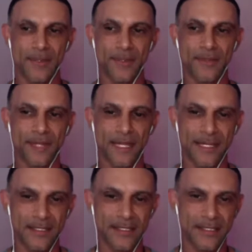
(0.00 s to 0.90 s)
the
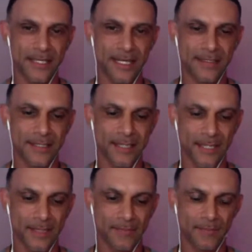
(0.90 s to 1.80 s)
things that,
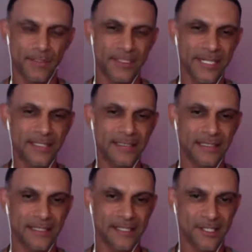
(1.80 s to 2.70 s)
particularly
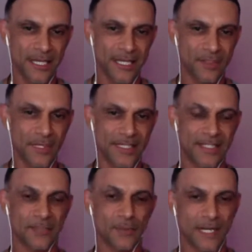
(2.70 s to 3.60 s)
this year,
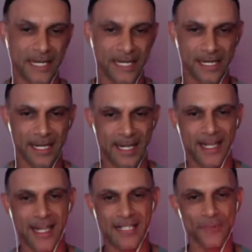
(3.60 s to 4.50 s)
2020,
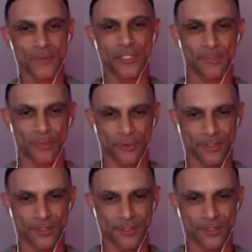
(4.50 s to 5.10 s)
has really brought to